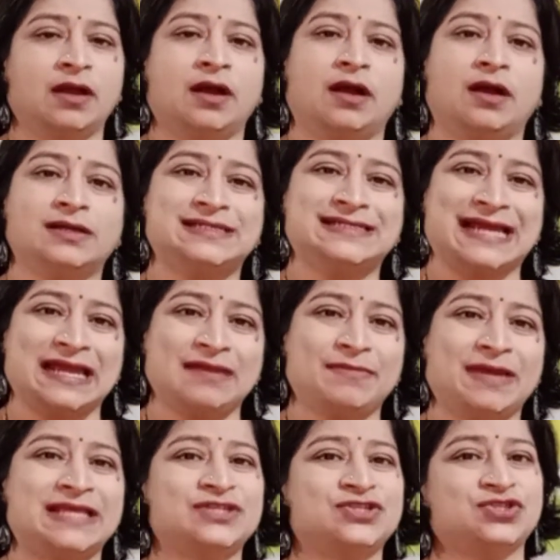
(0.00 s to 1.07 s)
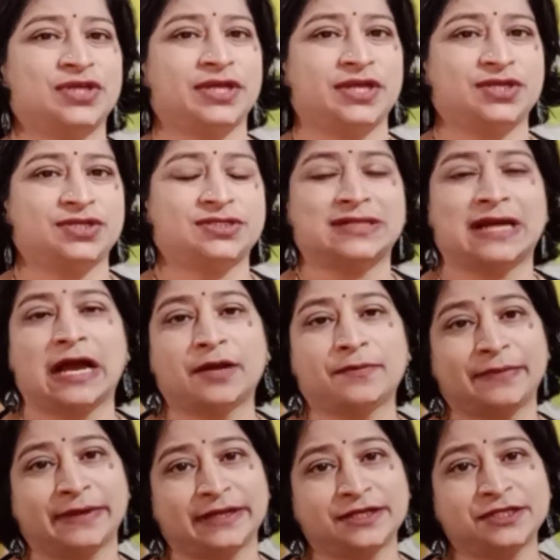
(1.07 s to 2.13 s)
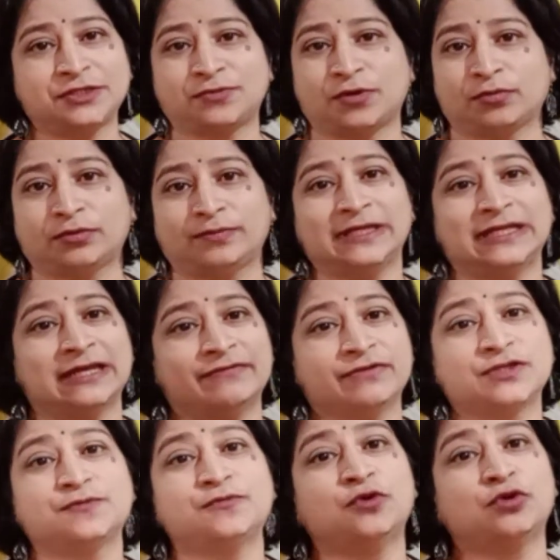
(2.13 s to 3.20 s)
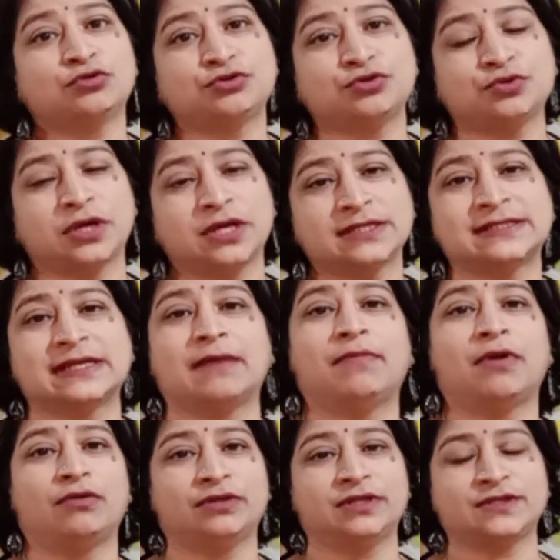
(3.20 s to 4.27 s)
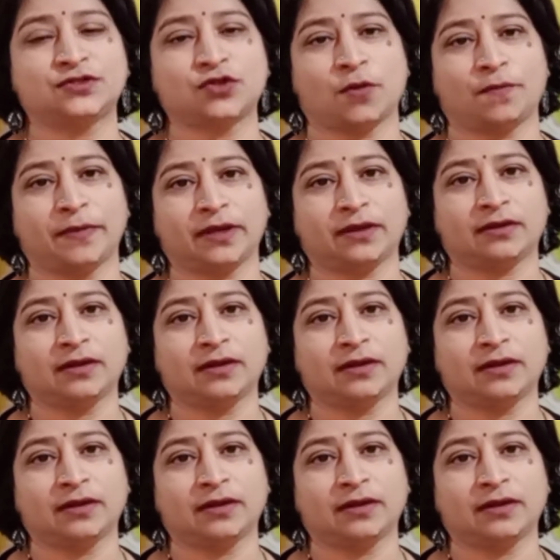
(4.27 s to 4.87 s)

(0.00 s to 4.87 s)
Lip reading: A time has changed. Our parents probably never spoke to us about this topic